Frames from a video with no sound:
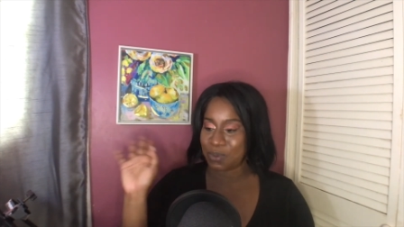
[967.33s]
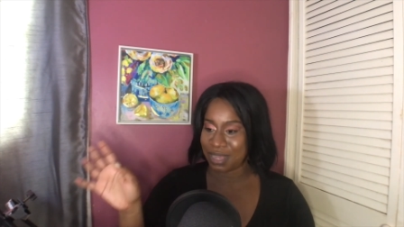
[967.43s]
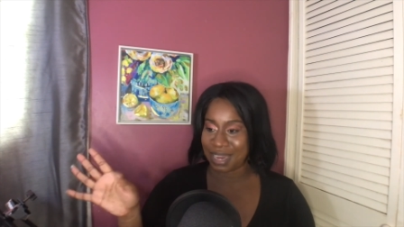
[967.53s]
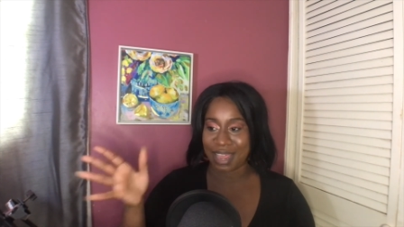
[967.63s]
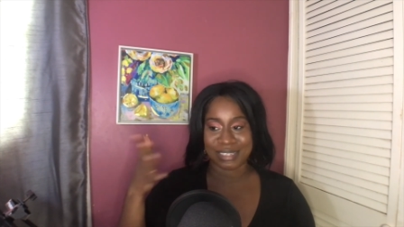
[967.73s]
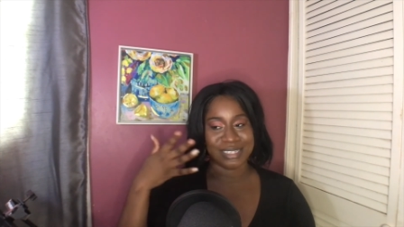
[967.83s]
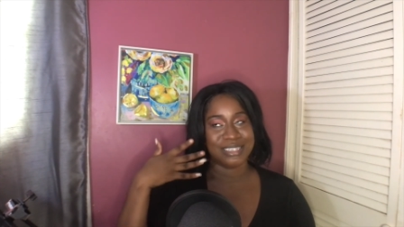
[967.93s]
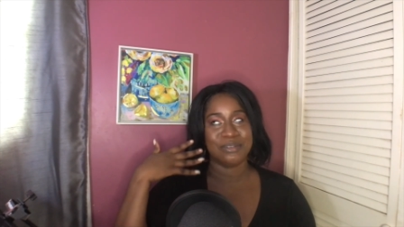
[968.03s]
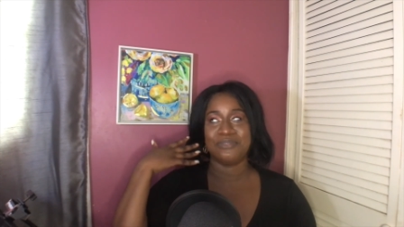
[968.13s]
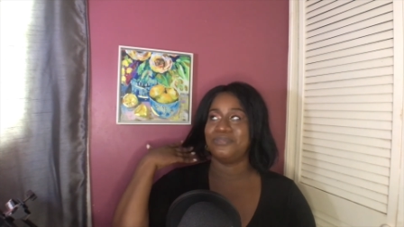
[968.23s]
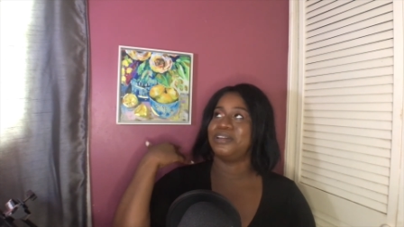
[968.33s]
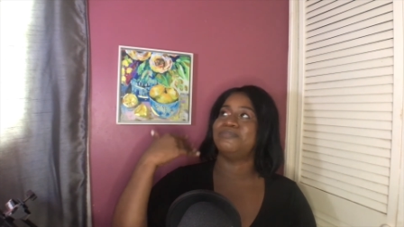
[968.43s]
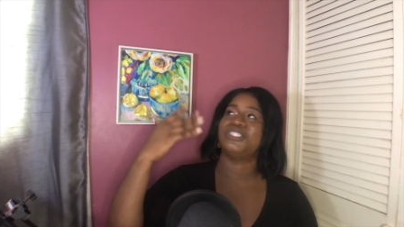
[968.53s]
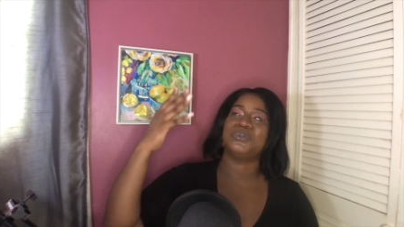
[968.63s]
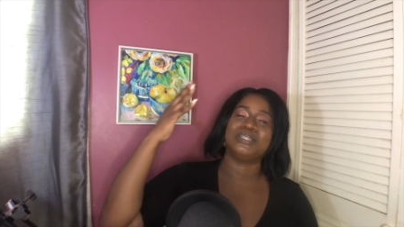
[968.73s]
As I said before, I'm
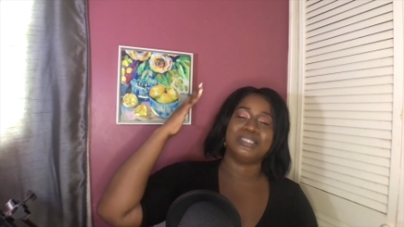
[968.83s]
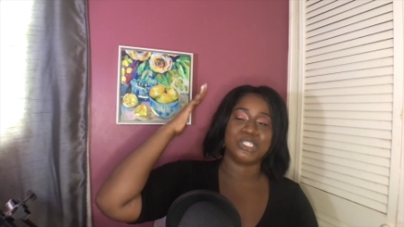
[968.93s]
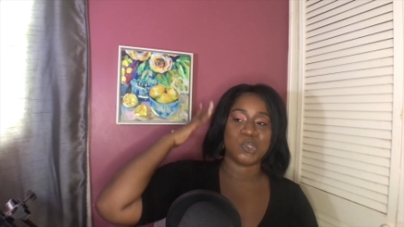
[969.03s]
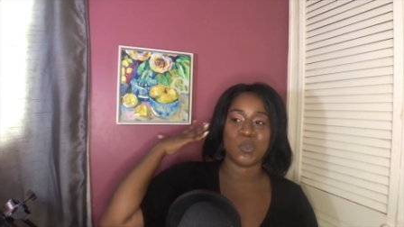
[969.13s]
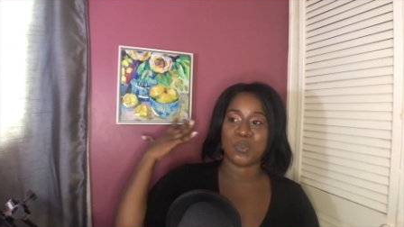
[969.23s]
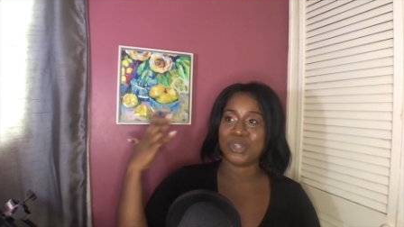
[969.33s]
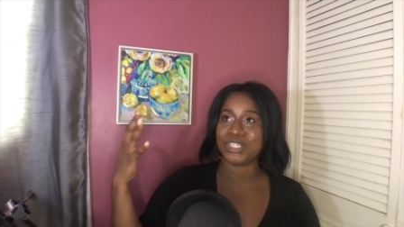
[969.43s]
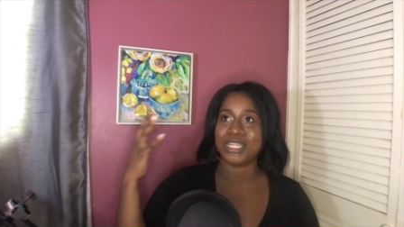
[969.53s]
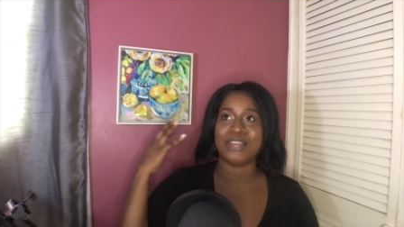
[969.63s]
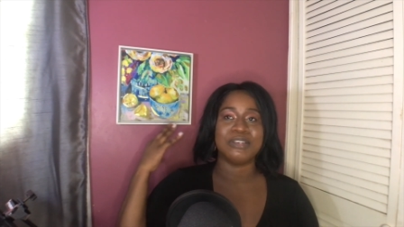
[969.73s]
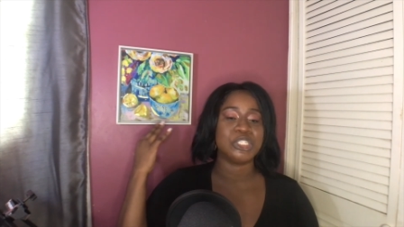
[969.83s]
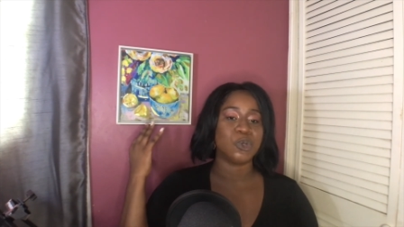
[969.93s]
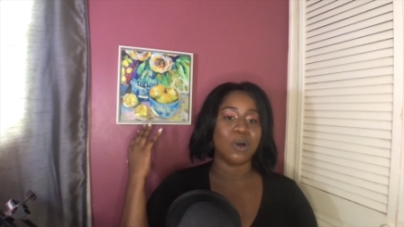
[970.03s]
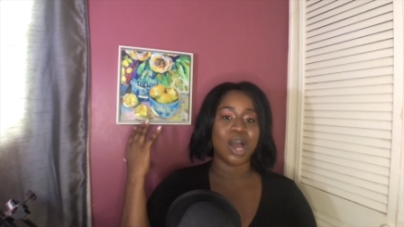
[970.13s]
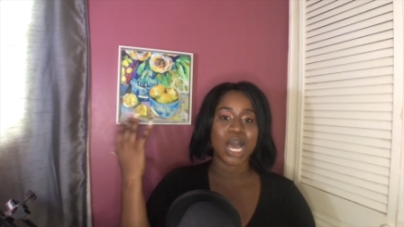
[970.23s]
sweating so much and here is so
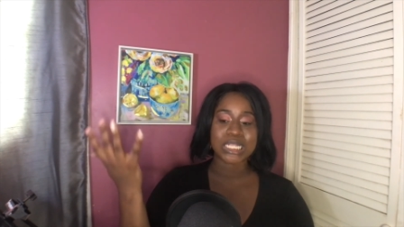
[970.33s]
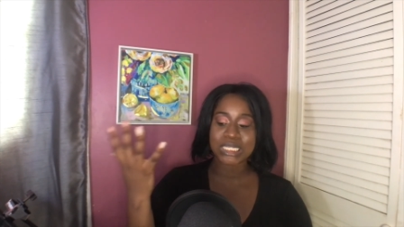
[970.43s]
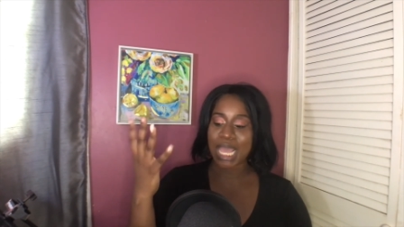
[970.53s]
hot.